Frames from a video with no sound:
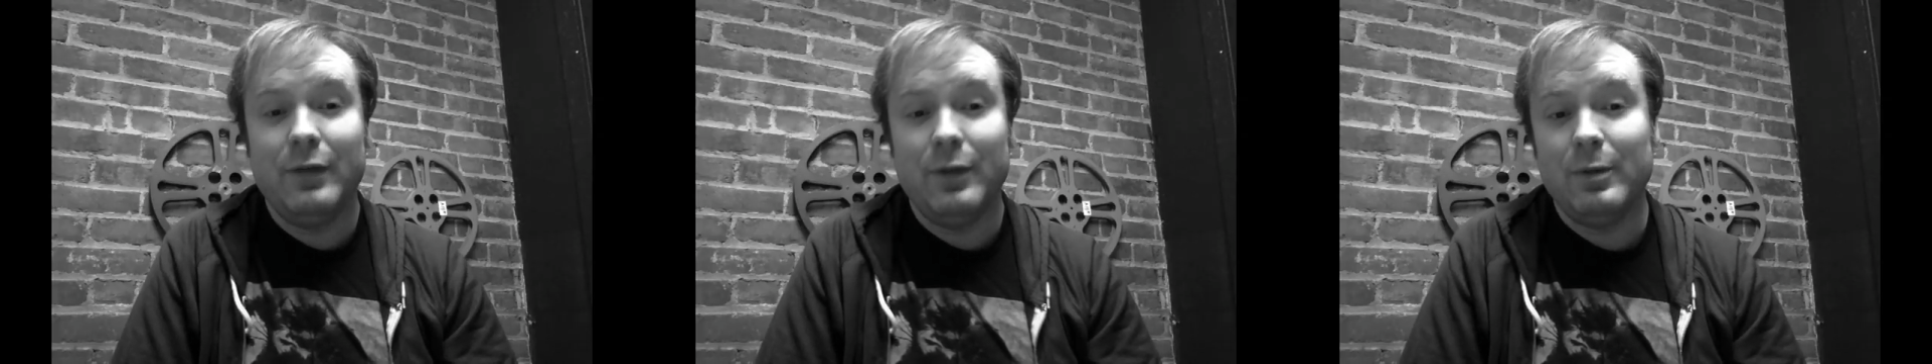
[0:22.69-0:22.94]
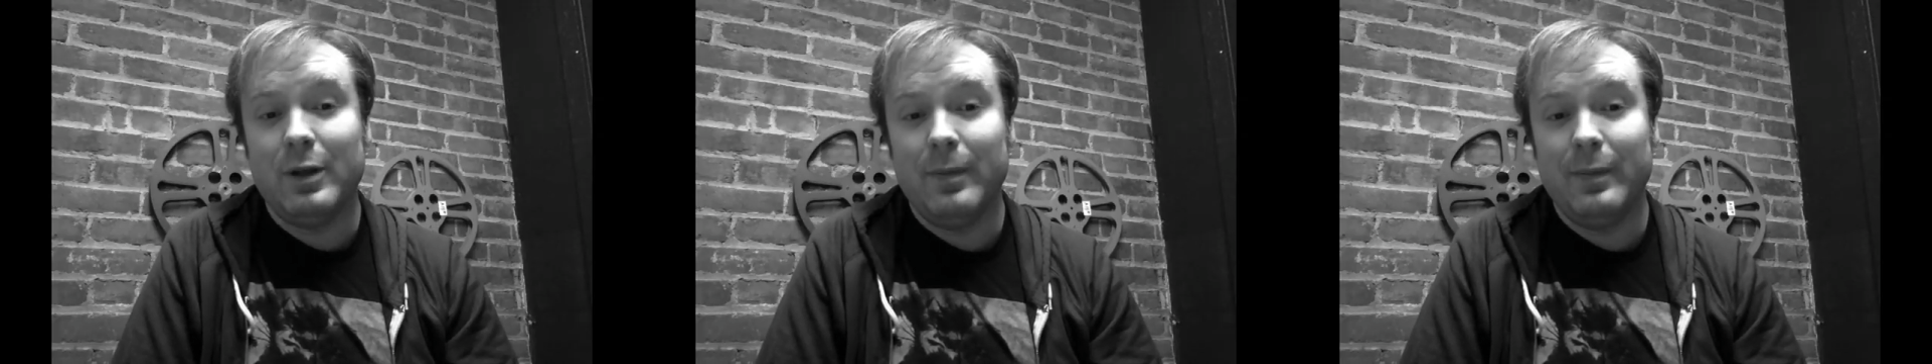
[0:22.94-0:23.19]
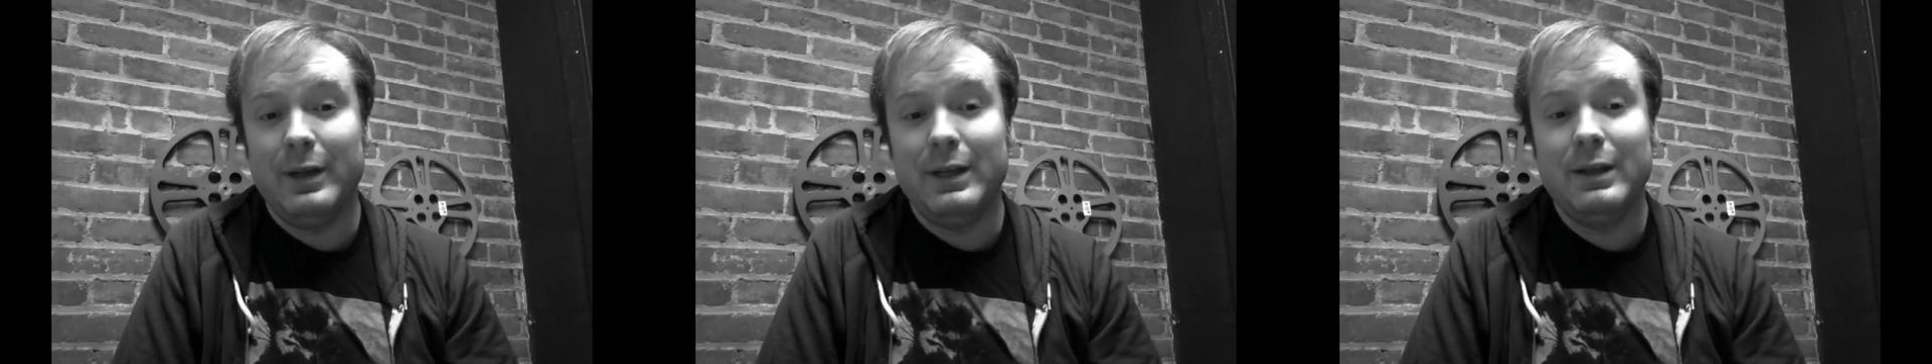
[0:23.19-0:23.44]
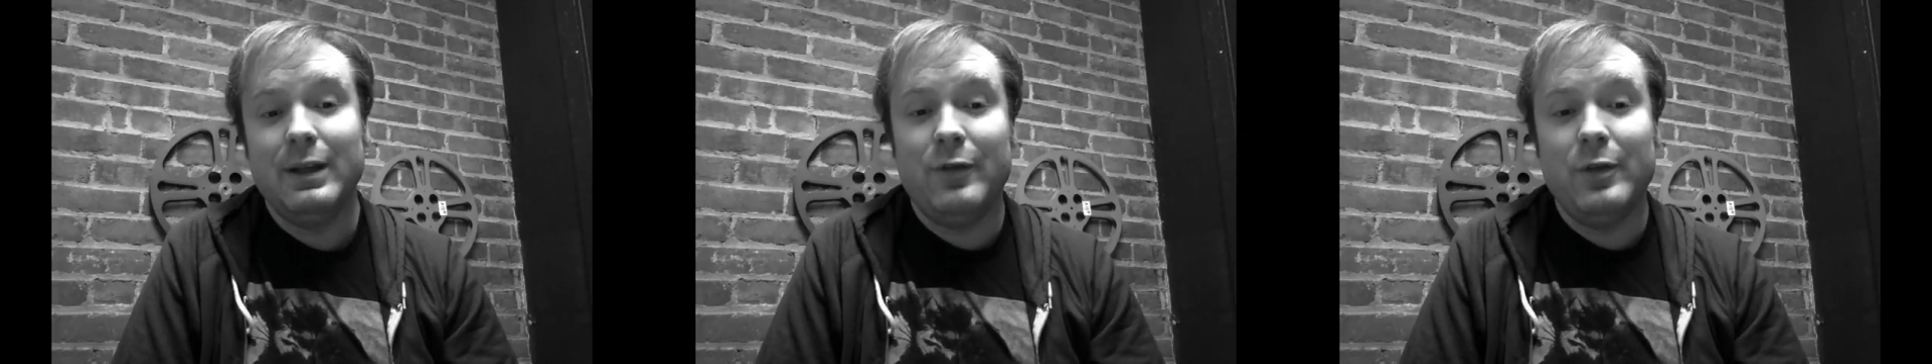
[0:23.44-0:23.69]
Film
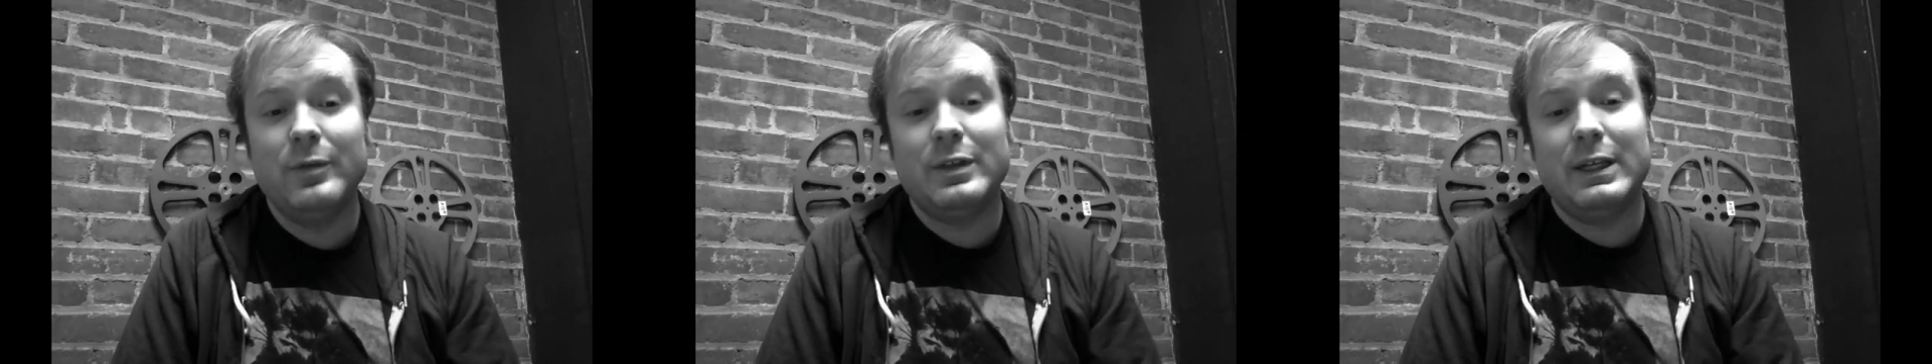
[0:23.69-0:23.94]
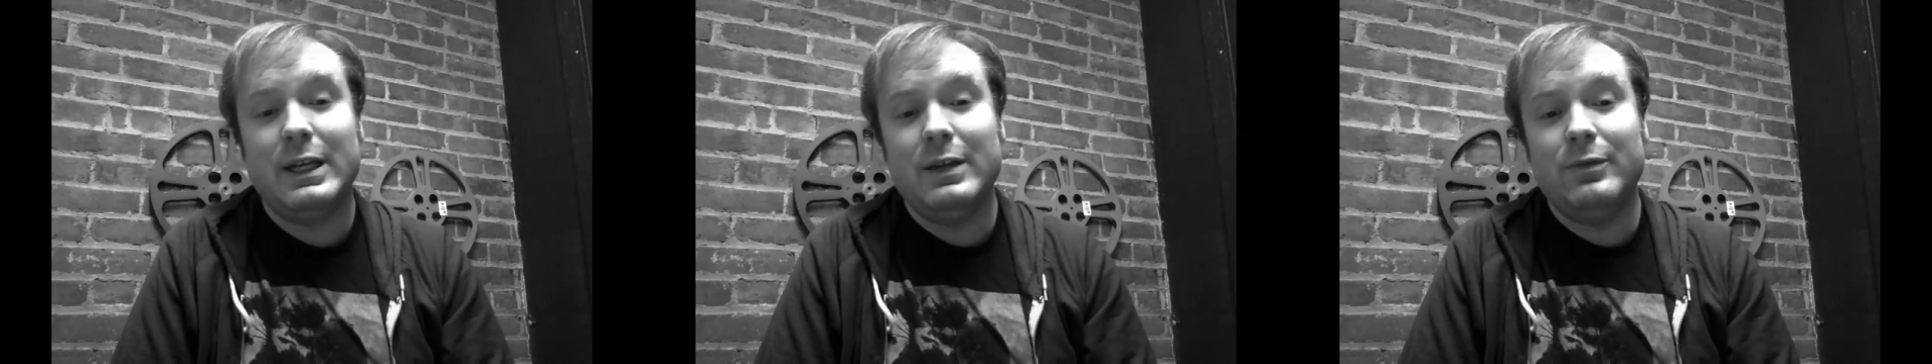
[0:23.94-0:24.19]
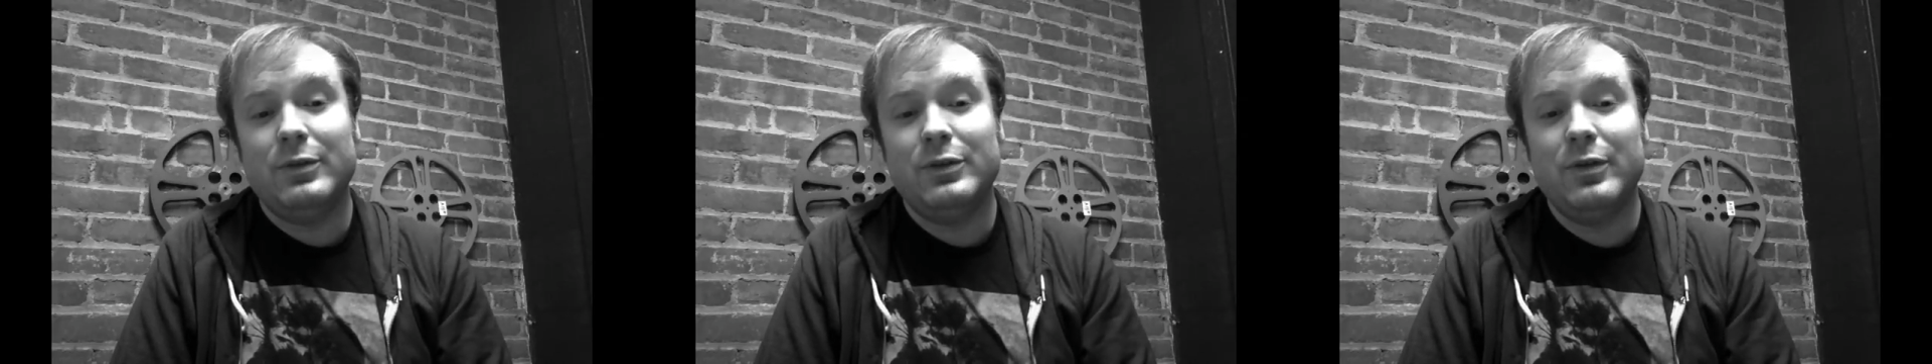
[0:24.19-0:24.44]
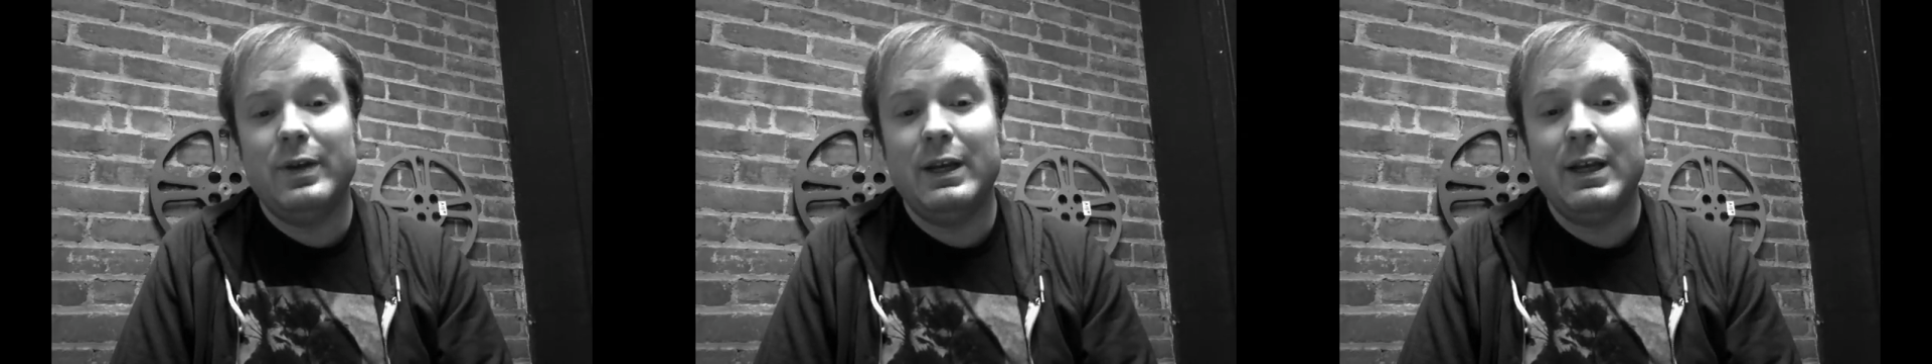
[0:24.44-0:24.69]
Company, films that Keaton was
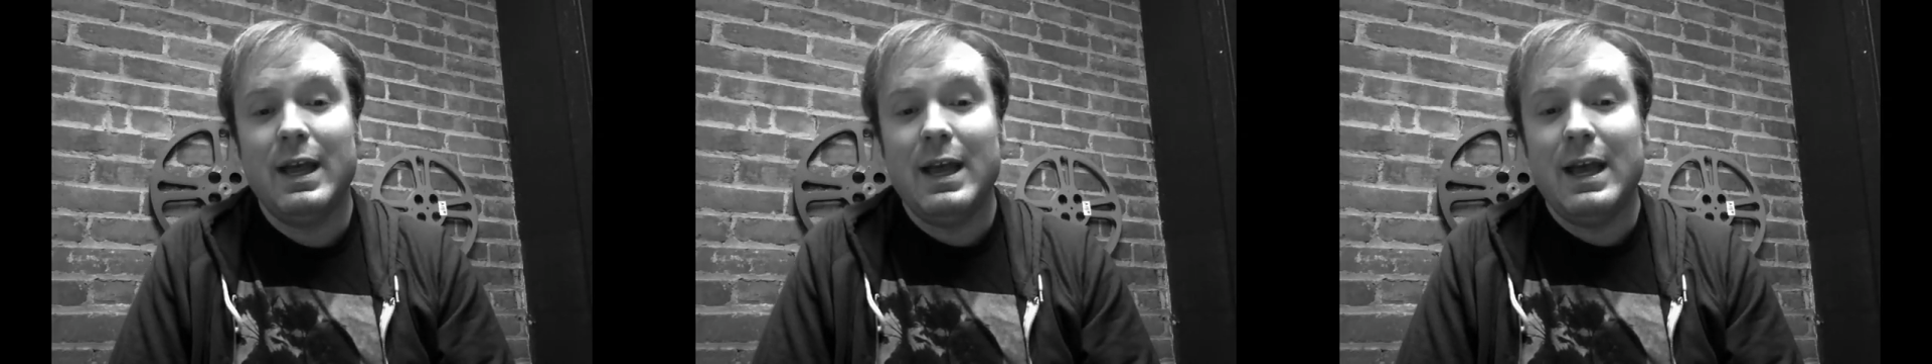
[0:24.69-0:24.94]
doing